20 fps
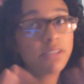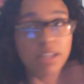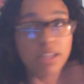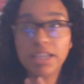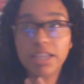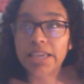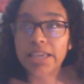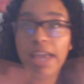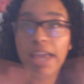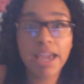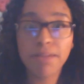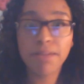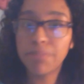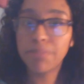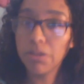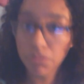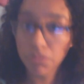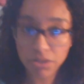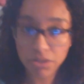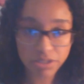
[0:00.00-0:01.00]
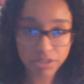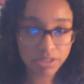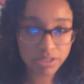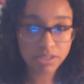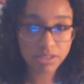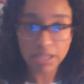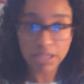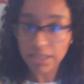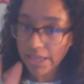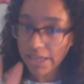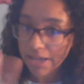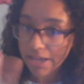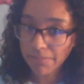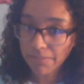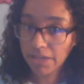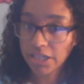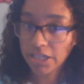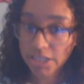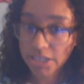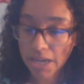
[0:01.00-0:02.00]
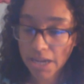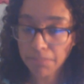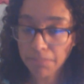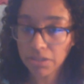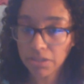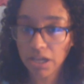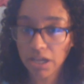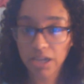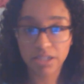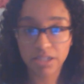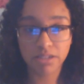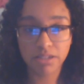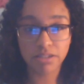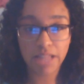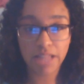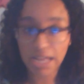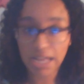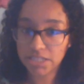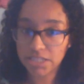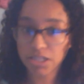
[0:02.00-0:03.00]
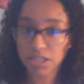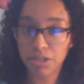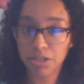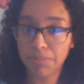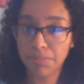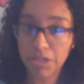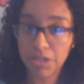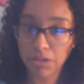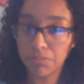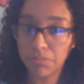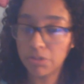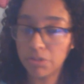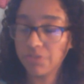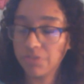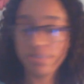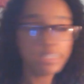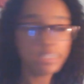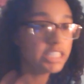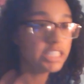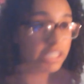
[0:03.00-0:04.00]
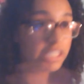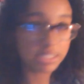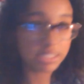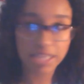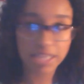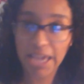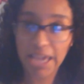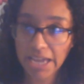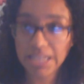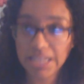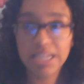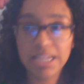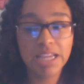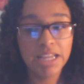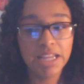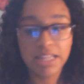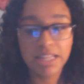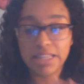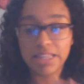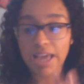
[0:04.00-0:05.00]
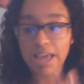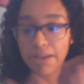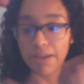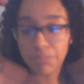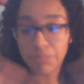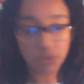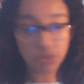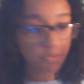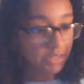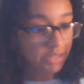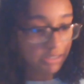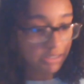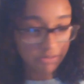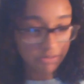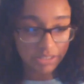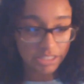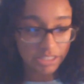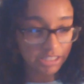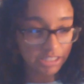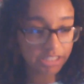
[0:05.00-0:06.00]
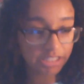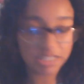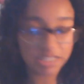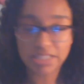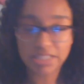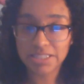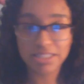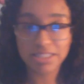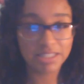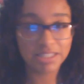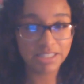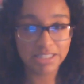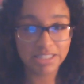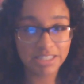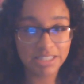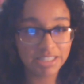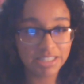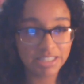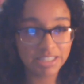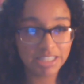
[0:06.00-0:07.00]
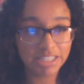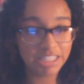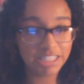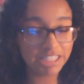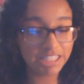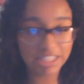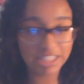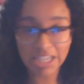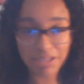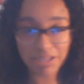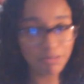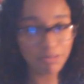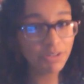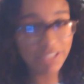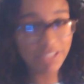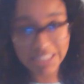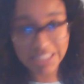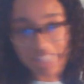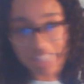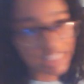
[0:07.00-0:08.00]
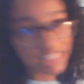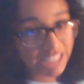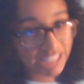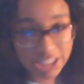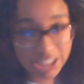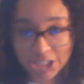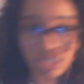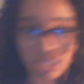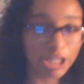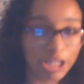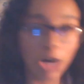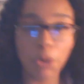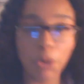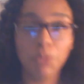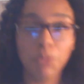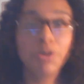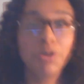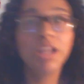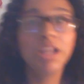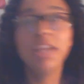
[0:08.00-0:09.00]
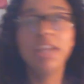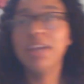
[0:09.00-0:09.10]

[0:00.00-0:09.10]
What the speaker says: it can't be worse than the M. Night Shyamalan Last Airbender movie. It just can't. That movie was just, that movie's like such a low.